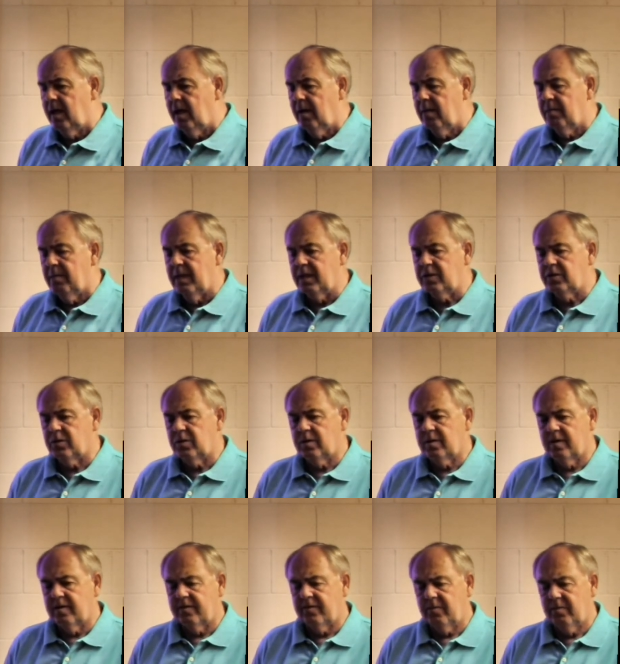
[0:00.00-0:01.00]
make
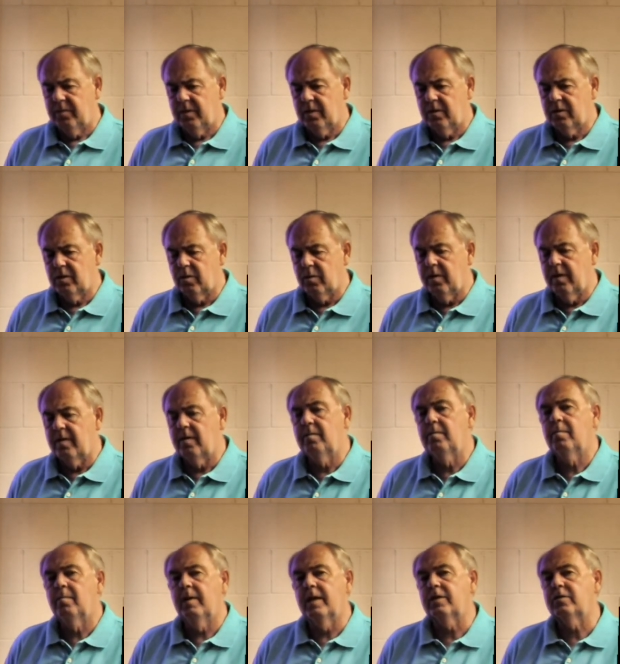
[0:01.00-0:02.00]
sure they're familiar with
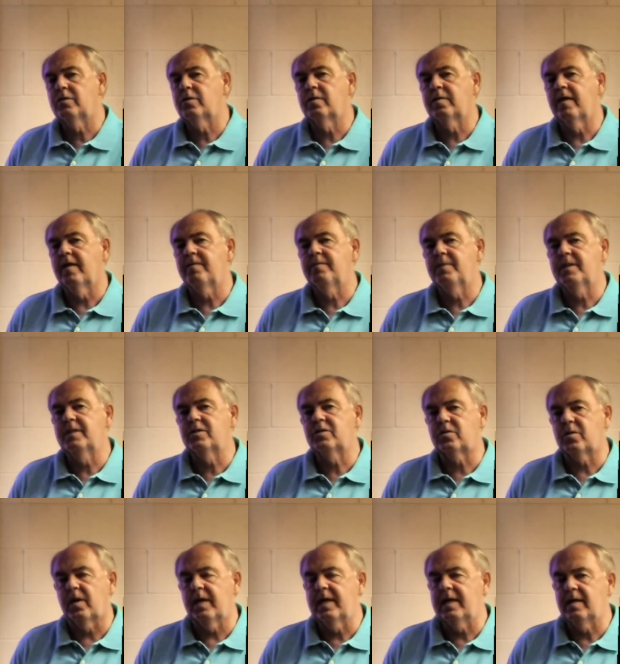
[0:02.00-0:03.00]
them, make sure they've been
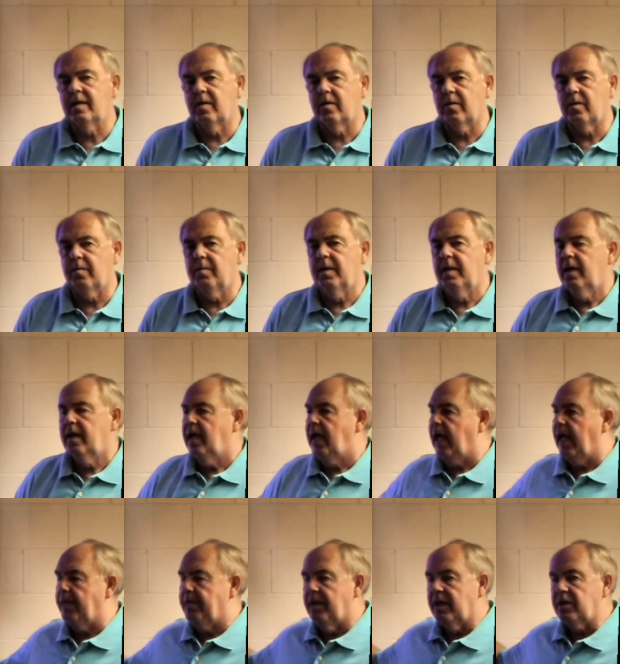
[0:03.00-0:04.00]
trained on them,
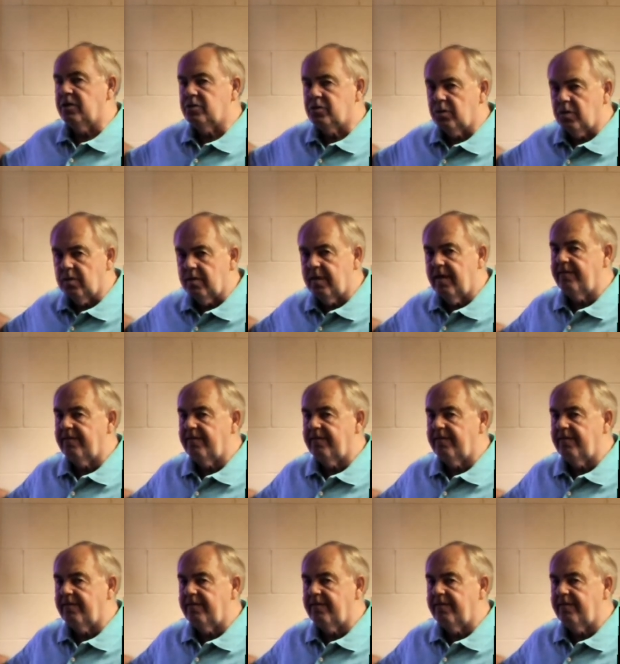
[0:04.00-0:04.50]
and make sure they